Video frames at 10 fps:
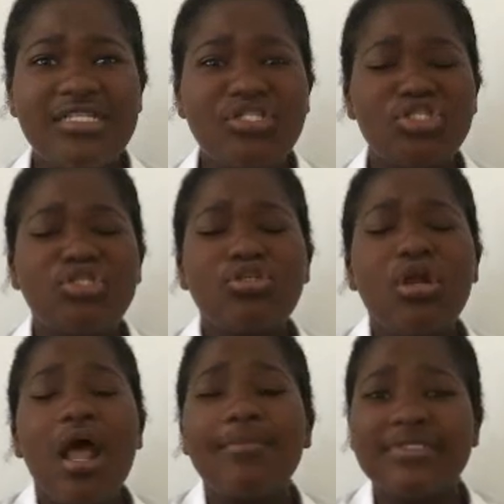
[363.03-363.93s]
Our teacher
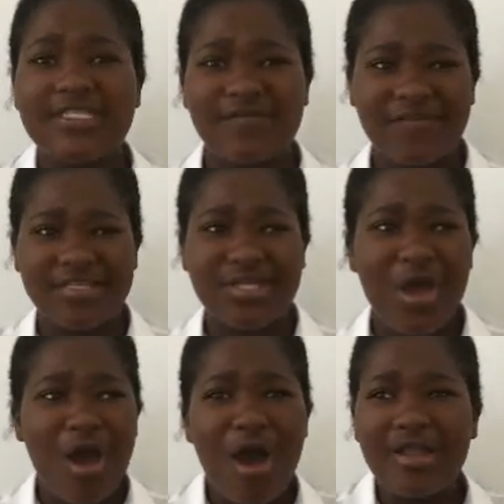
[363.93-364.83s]
drums his things
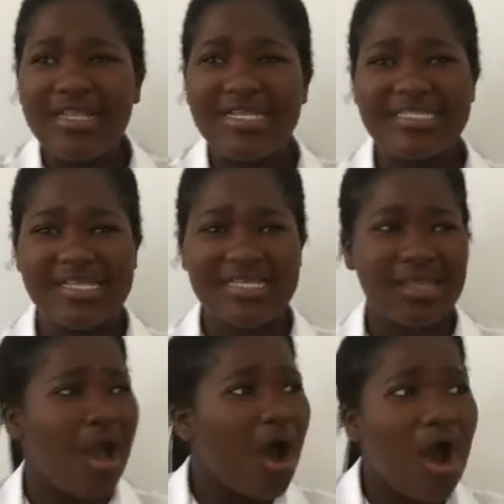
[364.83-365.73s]
on his
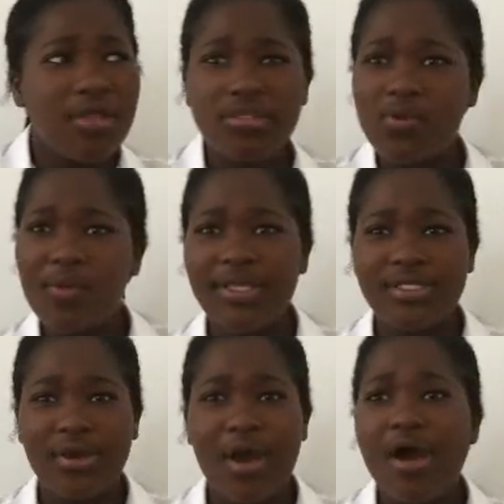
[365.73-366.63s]
desk, on the
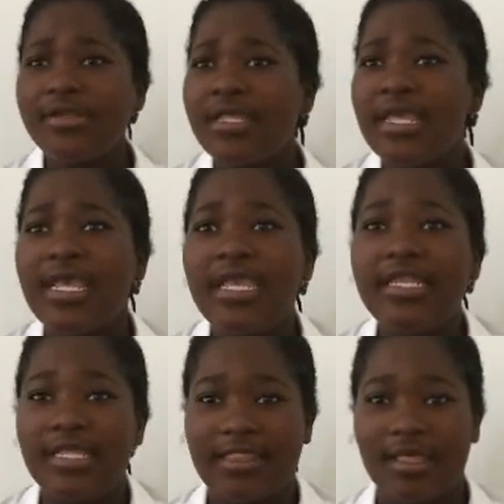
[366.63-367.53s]
window, on
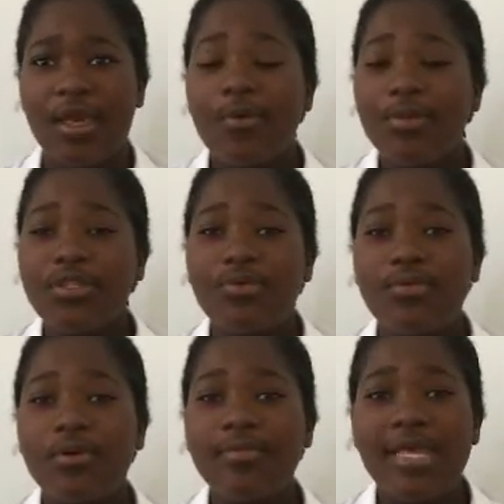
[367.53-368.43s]
anything when the
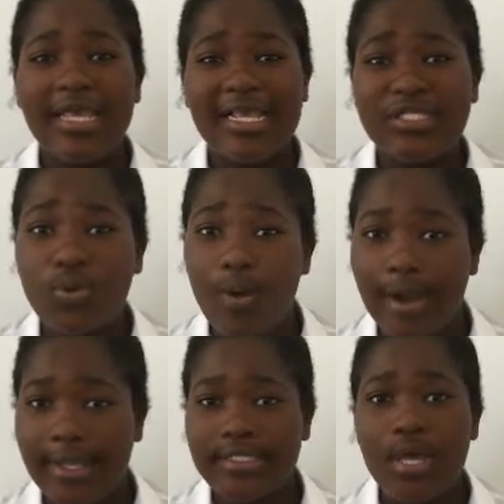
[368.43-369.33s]
room is
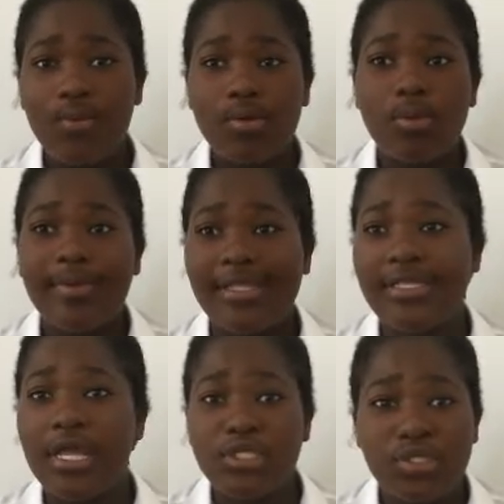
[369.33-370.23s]
quiet, when we're
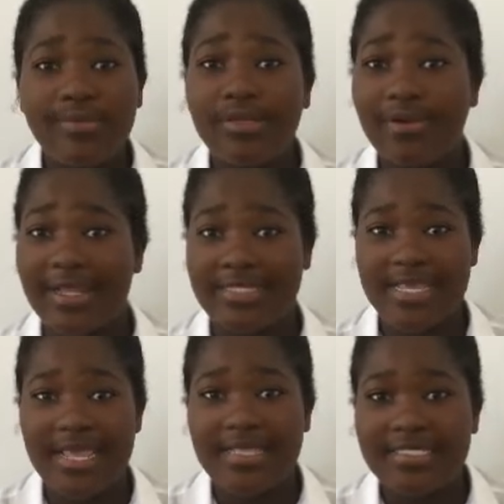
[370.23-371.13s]
meant to be
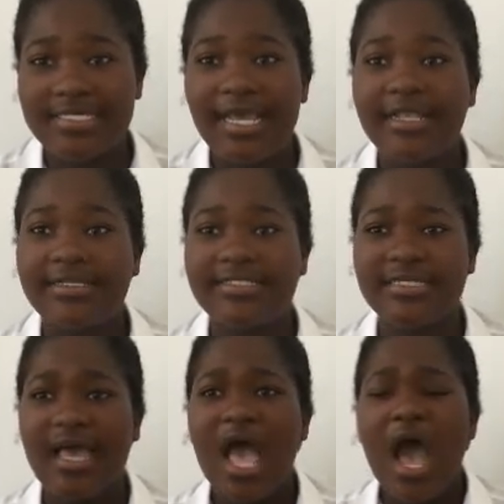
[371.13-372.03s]
writing in
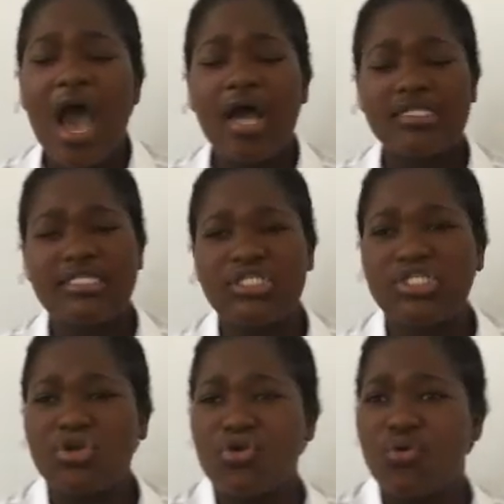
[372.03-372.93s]
silence. Our
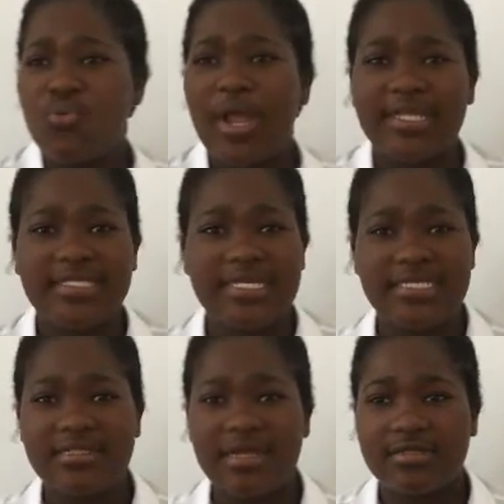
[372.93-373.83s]
teacher cracks
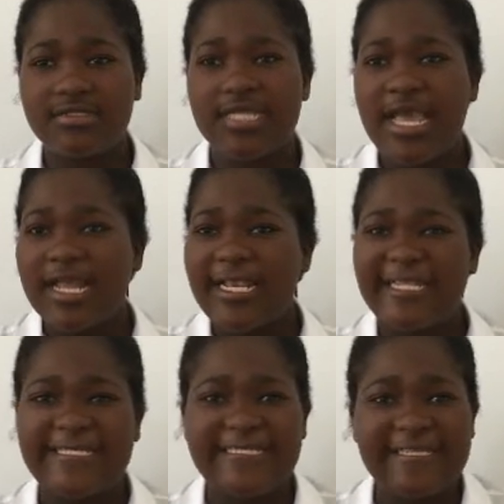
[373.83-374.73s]
his knuckles,
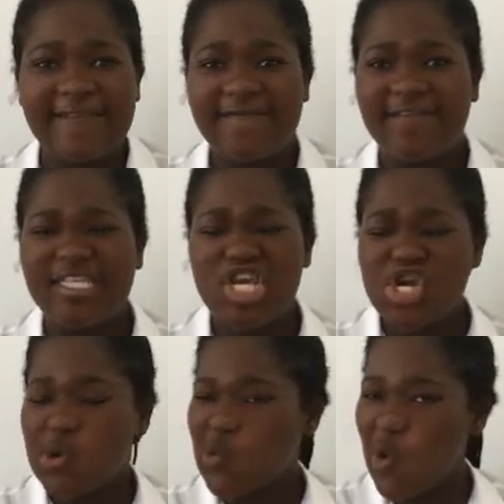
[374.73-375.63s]
clicks his feet,
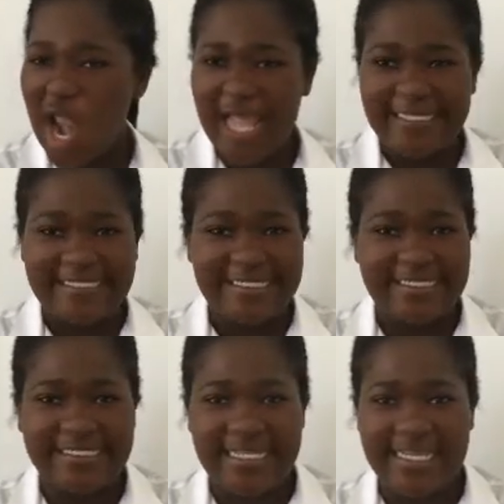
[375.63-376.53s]
grinds
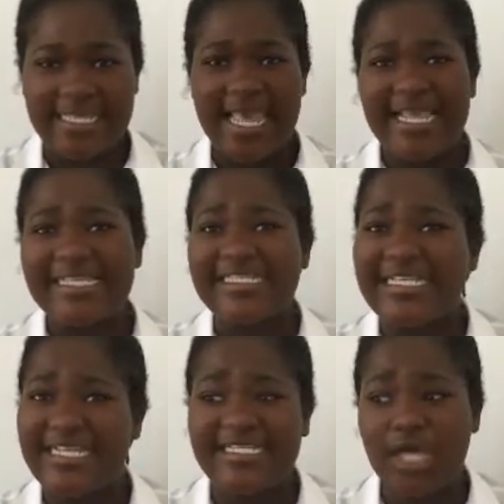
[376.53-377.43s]
his teeth, his
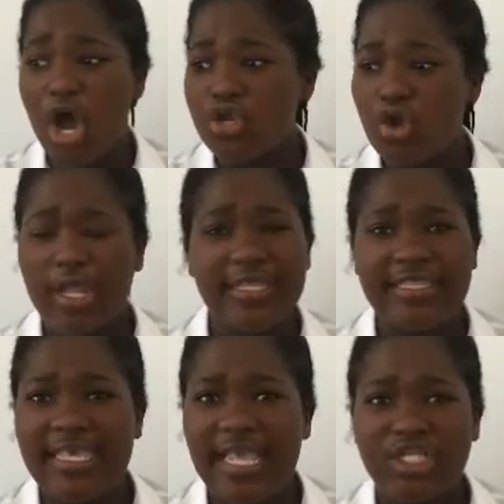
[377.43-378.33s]
knees are
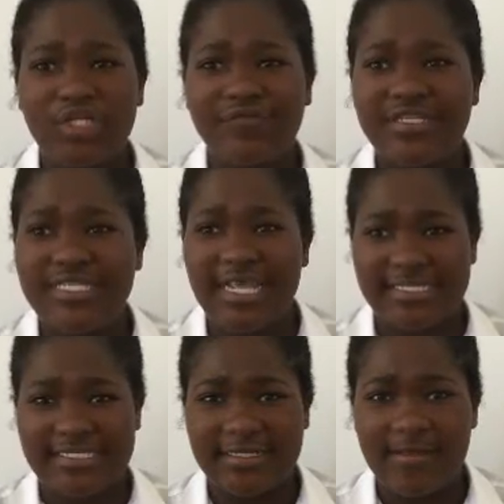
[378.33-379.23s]
knocking the edge of the
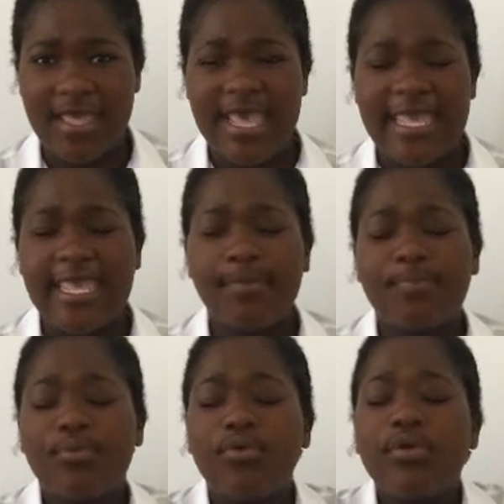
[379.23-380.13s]
desk. He
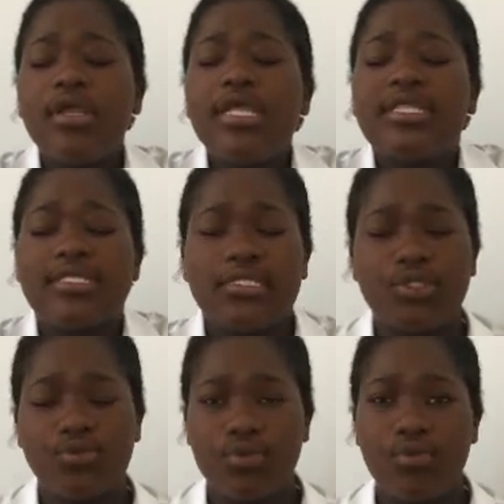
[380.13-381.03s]

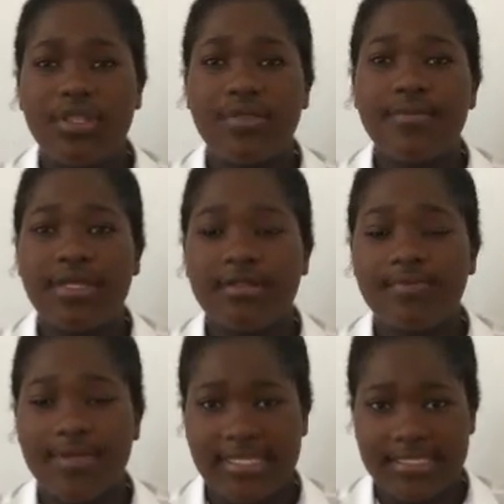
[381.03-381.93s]
breathes to a
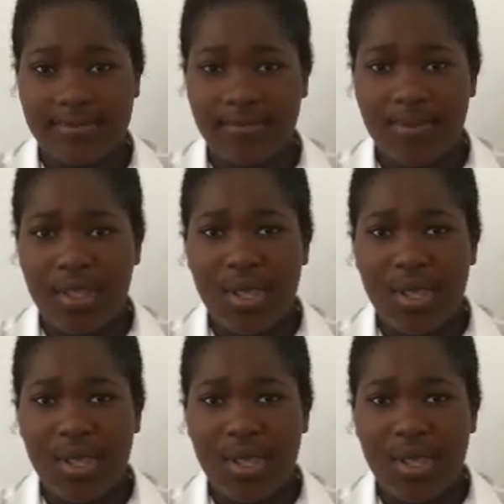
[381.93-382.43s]
rhythmical beat.